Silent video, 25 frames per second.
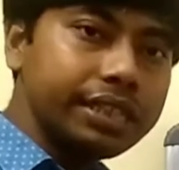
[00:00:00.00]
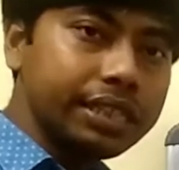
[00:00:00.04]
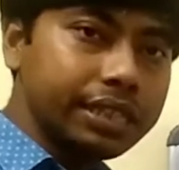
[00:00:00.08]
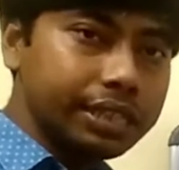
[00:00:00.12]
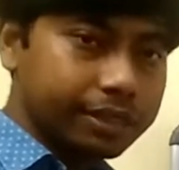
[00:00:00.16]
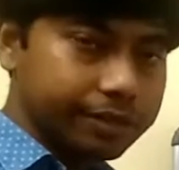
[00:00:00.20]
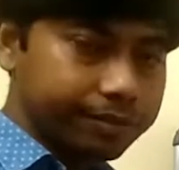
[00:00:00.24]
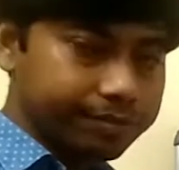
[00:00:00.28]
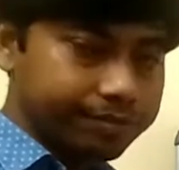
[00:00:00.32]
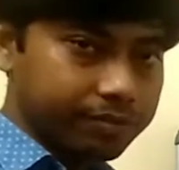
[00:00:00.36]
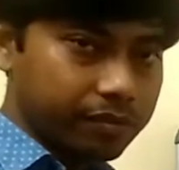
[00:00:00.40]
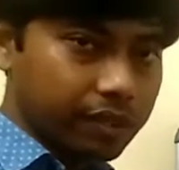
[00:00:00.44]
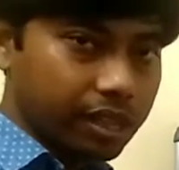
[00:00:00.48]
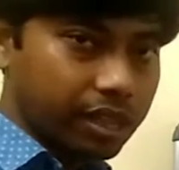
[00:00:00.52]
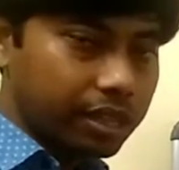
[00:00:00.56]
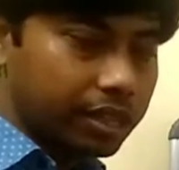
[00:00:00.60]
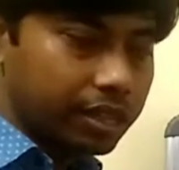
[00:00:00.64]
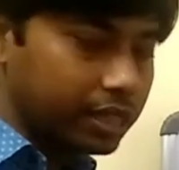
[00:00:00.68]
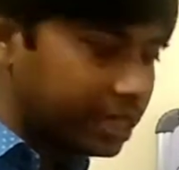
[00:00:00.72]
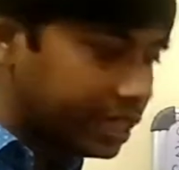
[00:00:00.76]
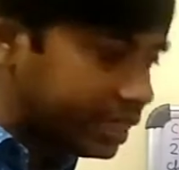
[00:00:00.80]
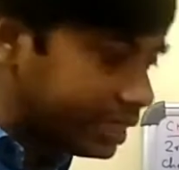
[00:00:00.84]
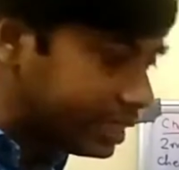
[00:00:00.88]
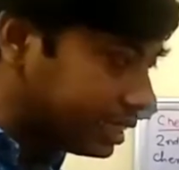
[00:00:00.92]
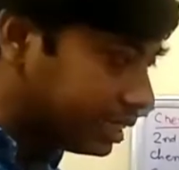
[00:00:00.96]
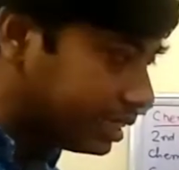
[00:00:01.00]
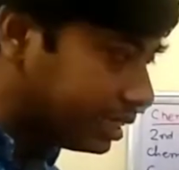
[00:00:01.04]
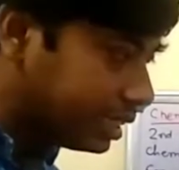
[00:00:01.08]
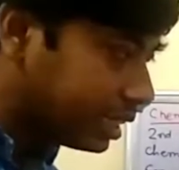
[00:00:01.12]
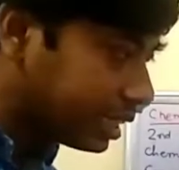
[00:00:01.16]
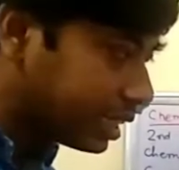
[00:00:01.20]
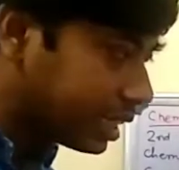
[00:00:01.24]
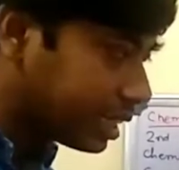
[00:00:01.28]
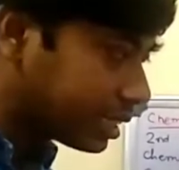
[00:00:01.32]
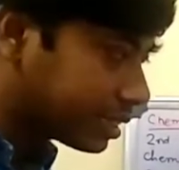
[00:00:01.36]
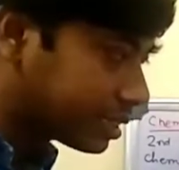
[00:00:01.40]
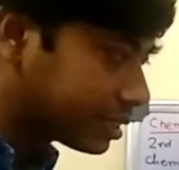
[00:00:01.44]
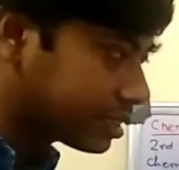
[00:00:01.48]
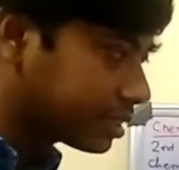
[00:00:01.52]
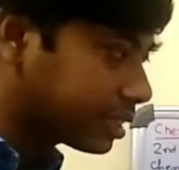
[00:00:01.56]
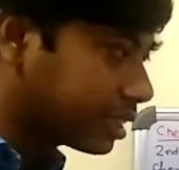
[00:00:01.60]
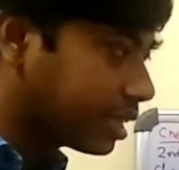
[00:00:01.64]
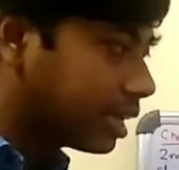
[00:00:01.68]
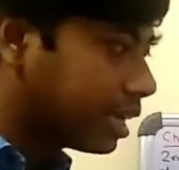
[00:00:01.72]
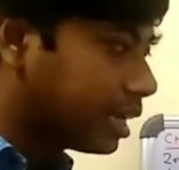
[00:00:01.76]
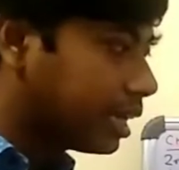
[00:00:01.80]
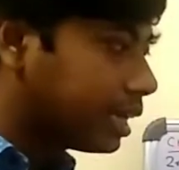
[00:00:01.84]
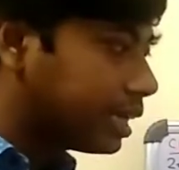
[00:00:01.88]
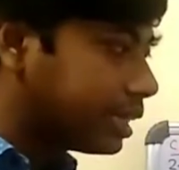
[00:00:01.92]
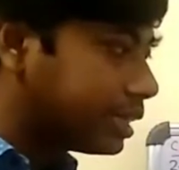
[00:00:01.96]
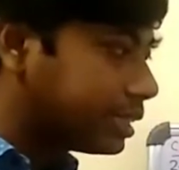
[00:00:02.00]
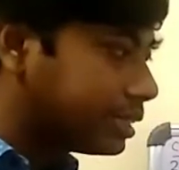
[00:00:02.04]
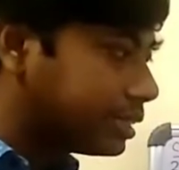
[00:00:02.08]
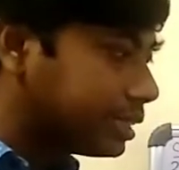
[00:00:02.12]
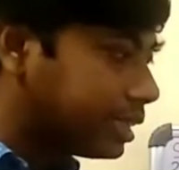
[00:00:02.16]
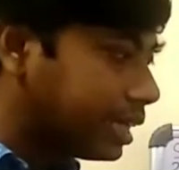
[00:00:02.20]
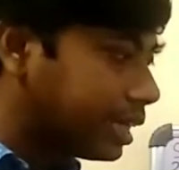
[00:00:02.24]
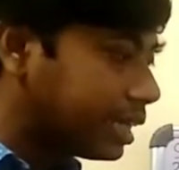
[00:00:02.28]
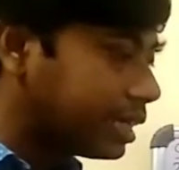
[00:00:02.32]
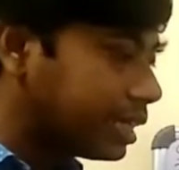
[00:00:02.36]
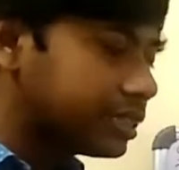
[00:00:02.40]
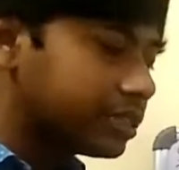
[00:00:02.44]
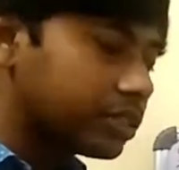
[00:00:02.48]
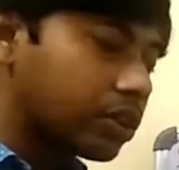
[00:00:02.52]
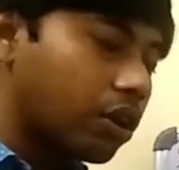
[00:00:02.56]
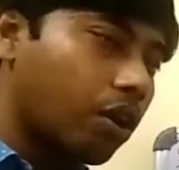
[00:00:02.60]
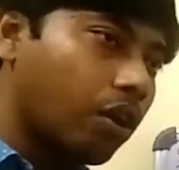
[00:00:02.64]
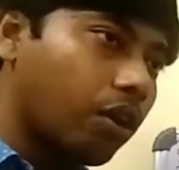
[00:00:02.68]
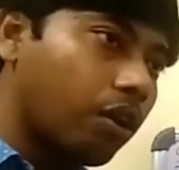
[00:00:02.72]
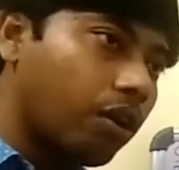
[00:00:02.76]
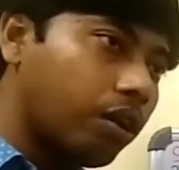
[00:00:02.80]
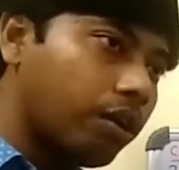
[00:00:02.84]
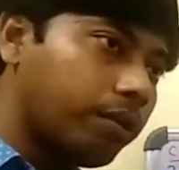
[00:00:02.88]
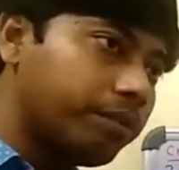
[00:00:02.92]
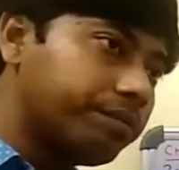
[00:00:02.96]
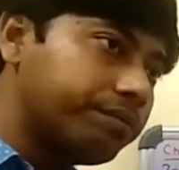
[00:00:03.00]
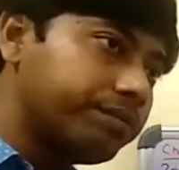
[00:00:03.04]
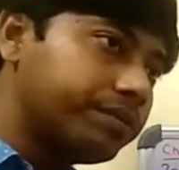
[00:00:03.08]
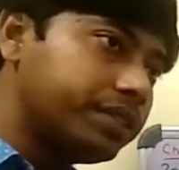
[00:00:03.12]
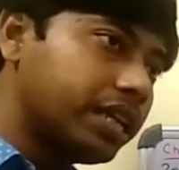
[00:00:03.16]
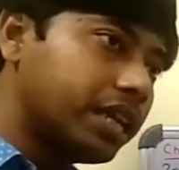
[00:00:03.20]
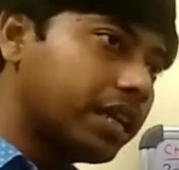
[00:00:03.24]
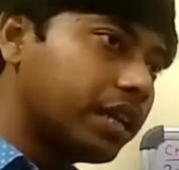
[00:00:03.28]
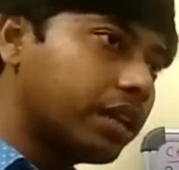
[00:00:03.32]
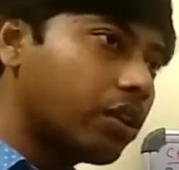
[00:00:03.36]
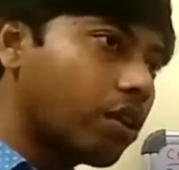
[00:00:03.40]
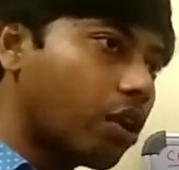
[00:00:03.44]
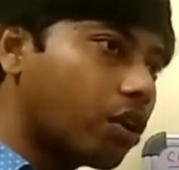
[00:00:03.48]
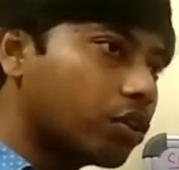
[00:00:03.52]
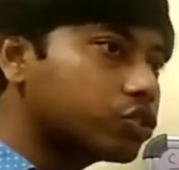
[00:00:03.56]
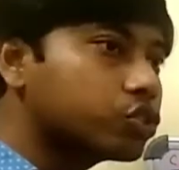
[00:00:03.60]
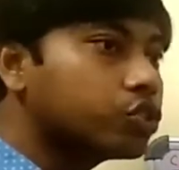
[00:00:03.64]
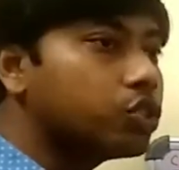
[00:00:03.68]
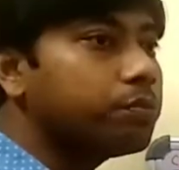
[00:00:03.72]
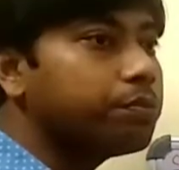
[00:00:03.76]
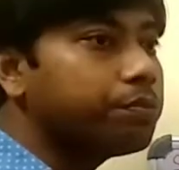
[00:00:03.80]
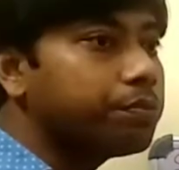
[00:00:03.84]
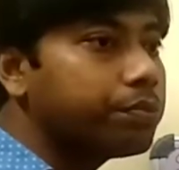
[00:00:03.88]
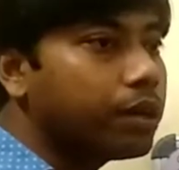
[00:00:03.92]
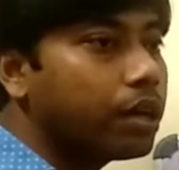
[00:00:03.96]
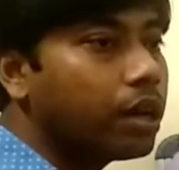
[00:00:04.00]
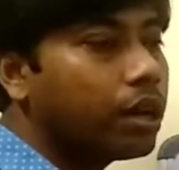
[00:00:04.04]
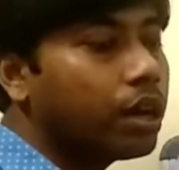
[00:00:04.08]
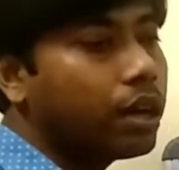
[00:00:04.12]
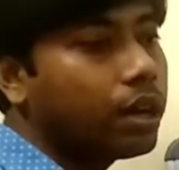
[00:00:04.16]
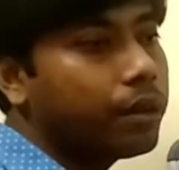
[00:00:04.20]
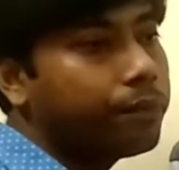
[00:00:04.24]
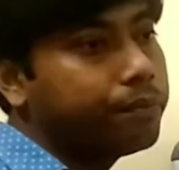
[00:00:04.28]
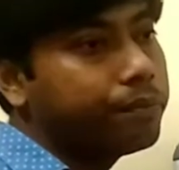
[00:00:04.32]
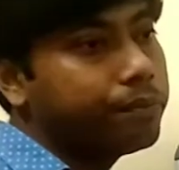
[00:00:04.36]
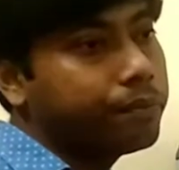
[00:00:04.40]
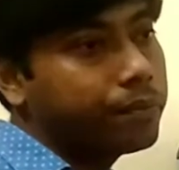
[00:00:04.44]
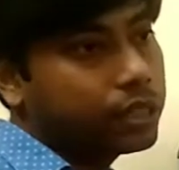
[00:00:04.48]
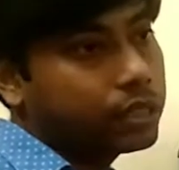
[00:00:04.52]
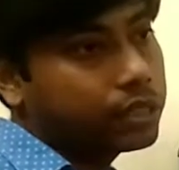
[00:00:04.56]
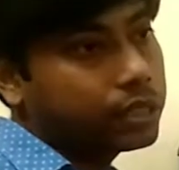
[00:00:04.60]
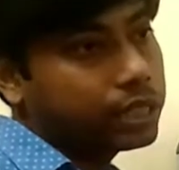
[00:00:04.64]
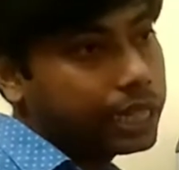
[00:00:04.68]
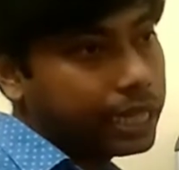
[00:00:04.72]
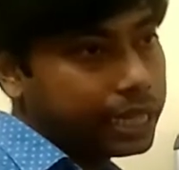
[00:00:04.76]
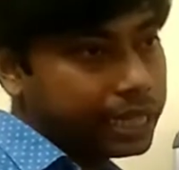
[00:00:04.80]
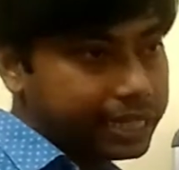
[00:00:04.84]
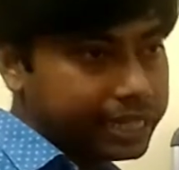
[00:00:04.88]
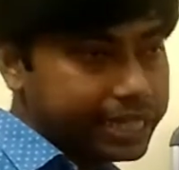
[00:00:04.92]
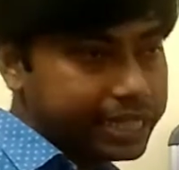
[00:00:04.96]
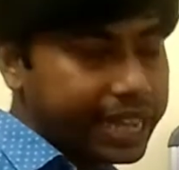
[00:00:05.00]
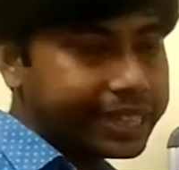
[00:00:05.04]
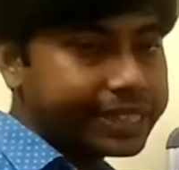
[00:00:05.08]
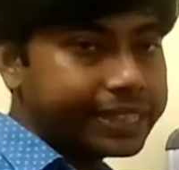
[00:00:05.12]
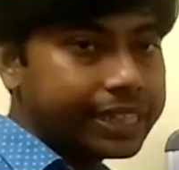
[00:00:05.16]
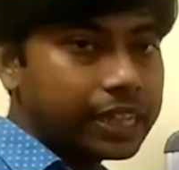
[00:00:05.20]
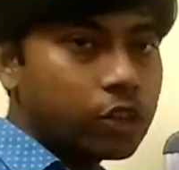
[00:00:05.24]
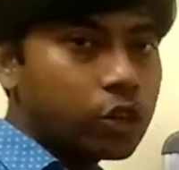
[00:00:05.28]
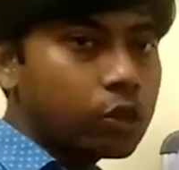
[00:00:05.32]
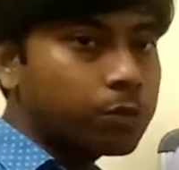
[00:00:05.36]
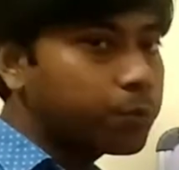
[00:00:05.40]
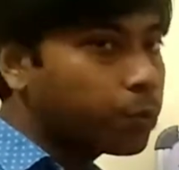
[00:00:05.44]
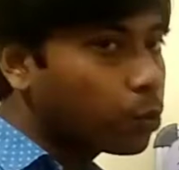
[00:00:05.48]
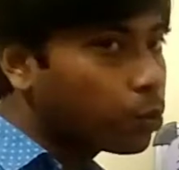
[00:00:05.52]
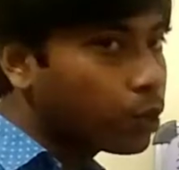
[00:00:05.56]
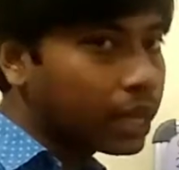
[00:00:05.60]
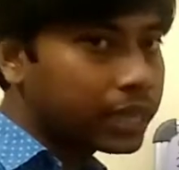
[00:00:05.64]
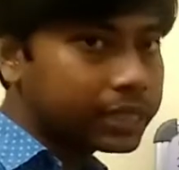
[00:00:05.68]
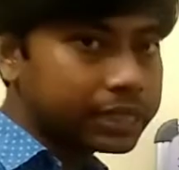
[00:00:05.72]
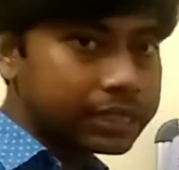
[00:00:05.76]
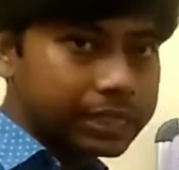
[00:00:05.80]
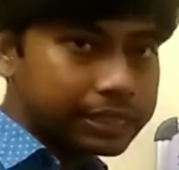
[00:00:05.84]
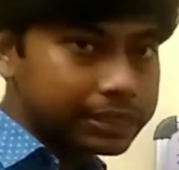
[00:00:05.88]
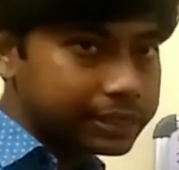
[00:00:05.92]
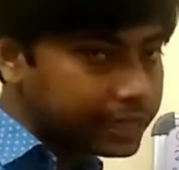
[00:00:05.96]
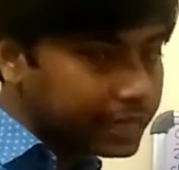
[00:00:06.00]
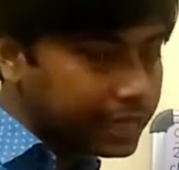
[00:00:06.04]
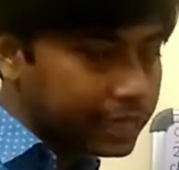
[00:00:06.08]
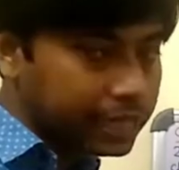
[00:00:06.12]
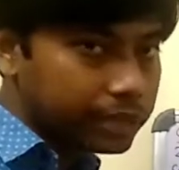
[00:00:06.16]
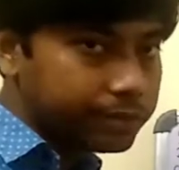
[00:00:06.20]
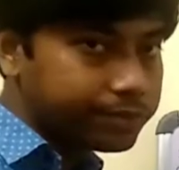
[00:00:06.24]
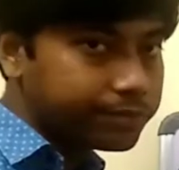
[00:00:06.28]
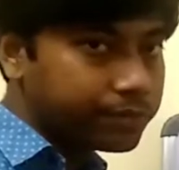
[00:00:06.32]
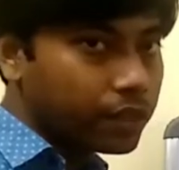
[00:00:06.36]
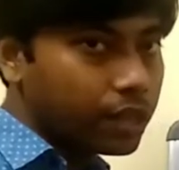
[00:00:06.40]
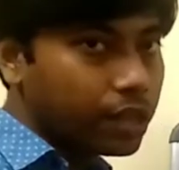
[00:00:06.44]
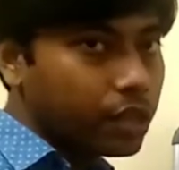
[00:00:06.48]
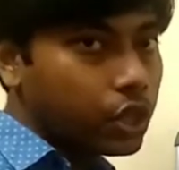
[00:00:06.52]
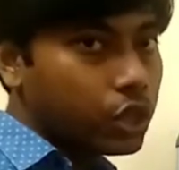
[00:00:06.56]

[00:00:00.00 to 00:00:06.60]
It indicates there are lots of reactant or product are there.